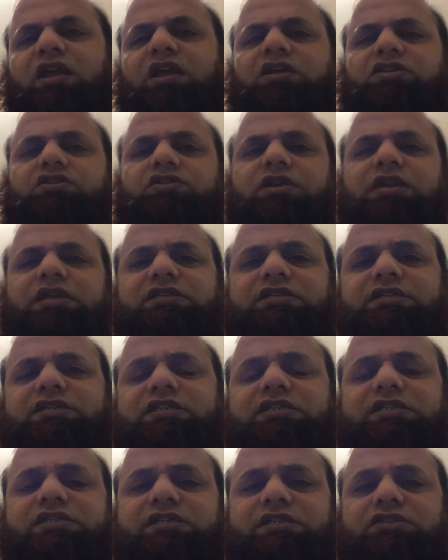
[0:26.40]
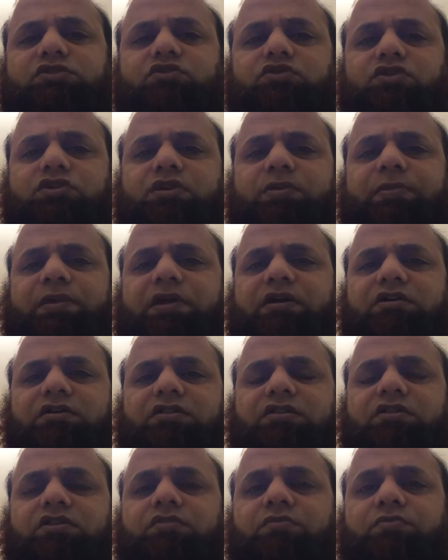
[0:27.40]
So let's just talk about
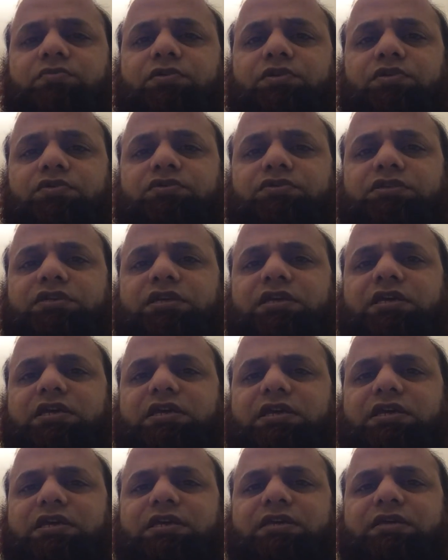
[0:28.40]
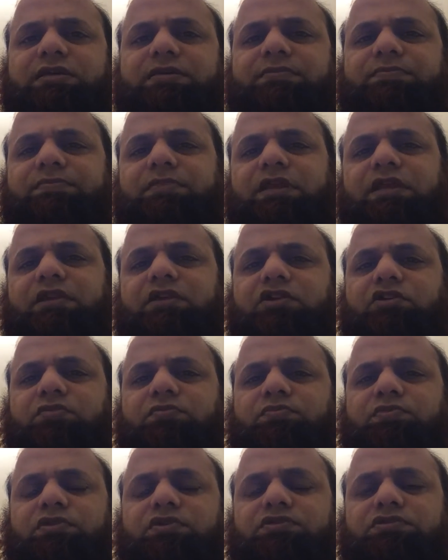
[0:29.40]
the computer. In a
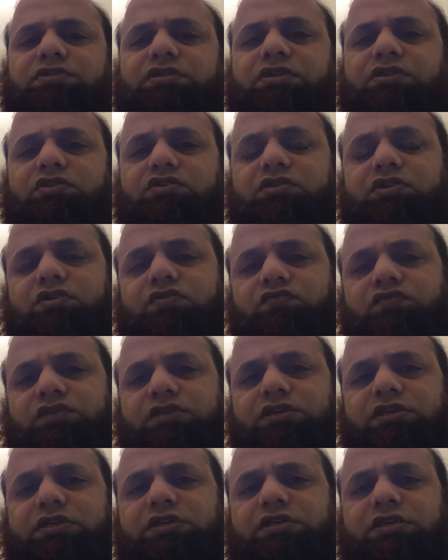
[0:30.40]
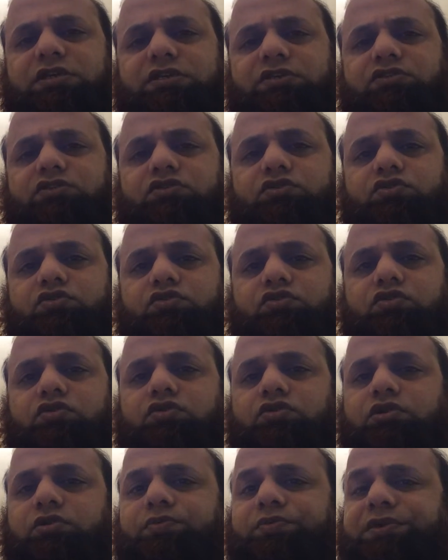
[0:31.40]
computer, we
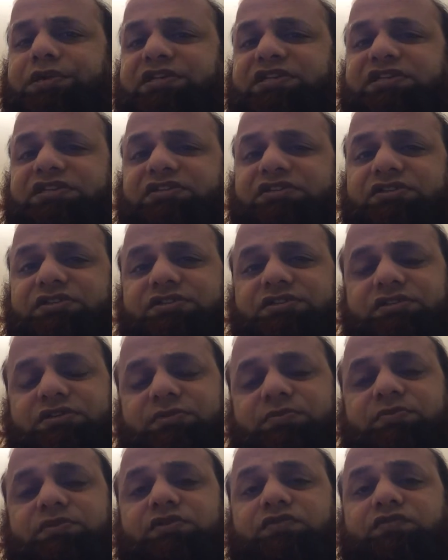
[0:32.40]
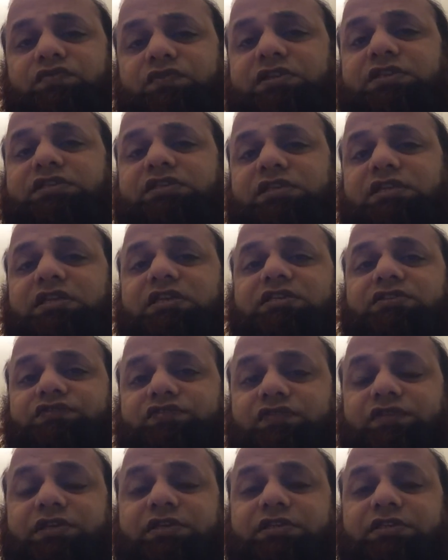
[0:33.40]
install operating systems. First things
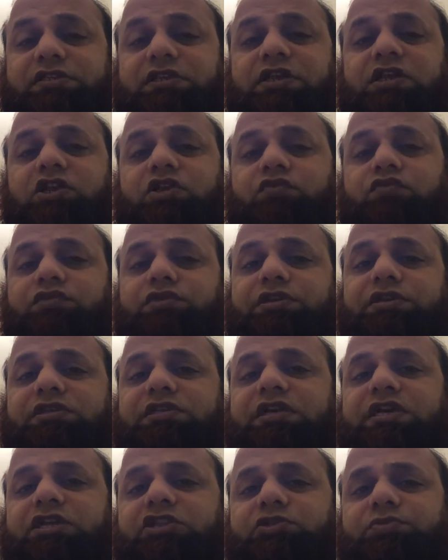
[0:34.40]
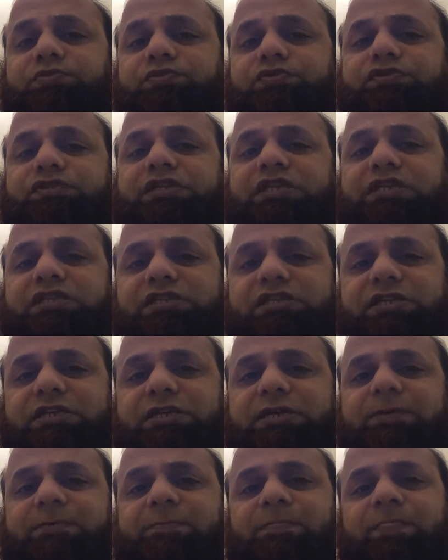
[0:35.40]
first, we design the
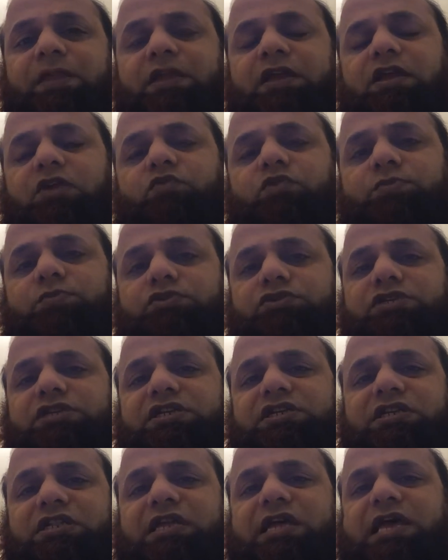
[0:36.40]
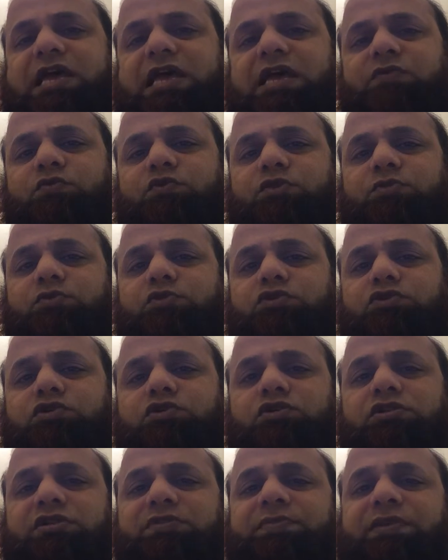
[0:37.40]
processor, we put it there, we put
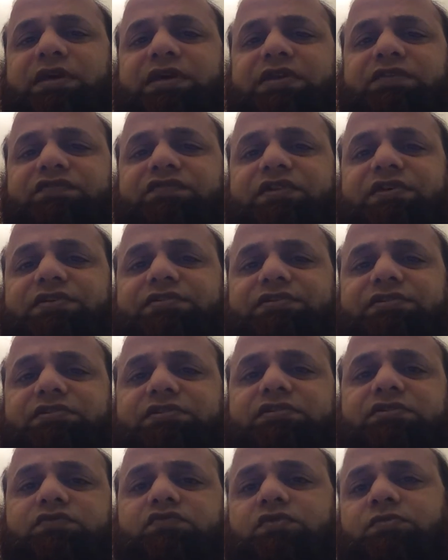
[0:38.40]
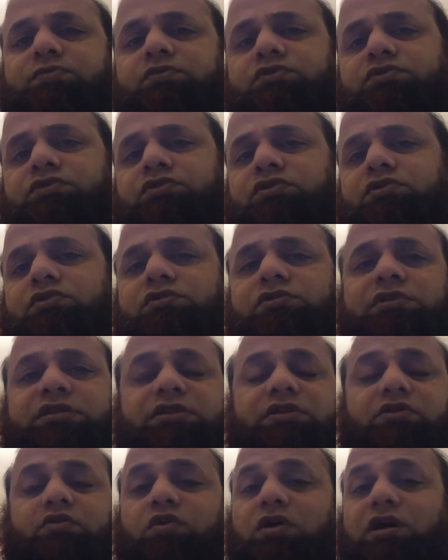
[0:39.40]
all the peripherals, we put all the
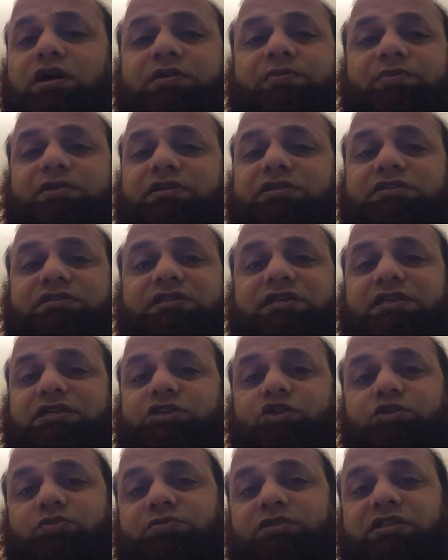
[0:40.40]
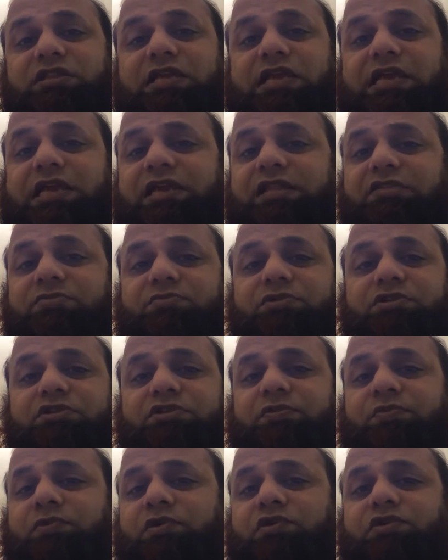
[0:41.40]
requirements that should be there, the
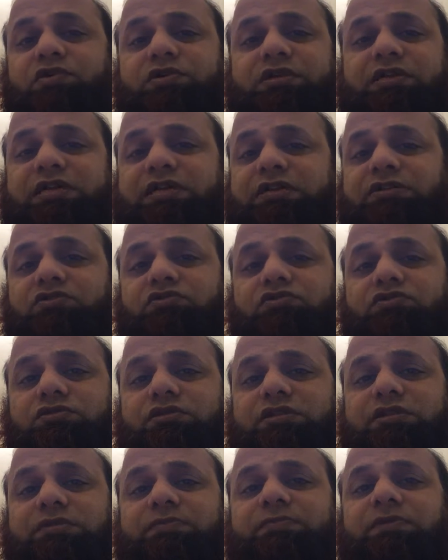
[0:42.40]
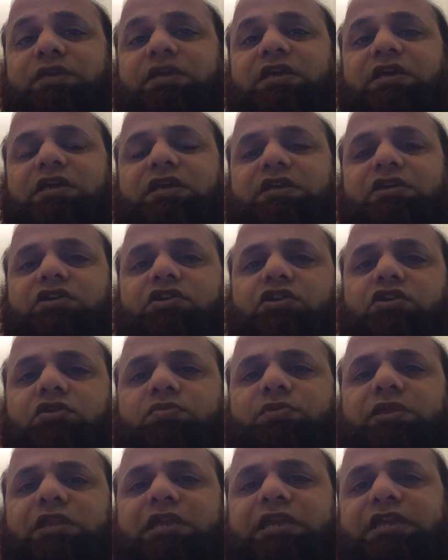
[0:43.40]
motherboard and all the
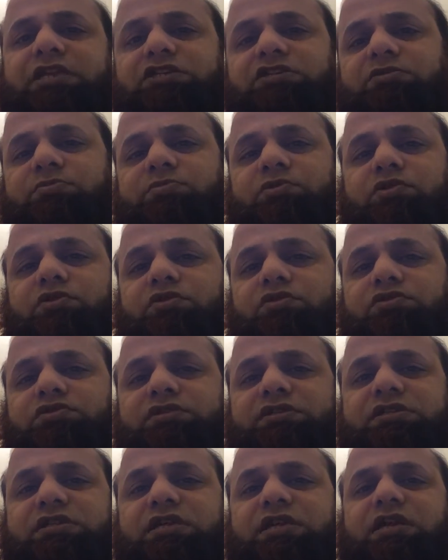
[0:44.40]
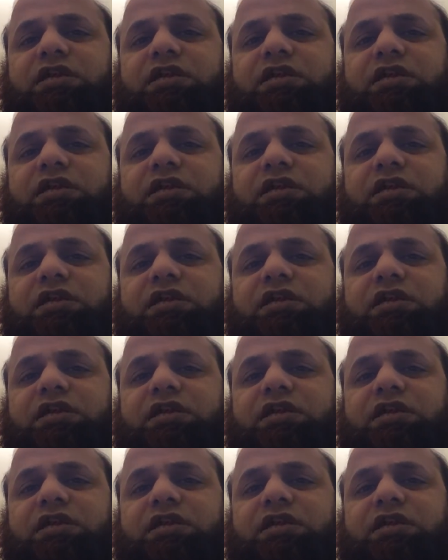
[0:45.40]
communication ports.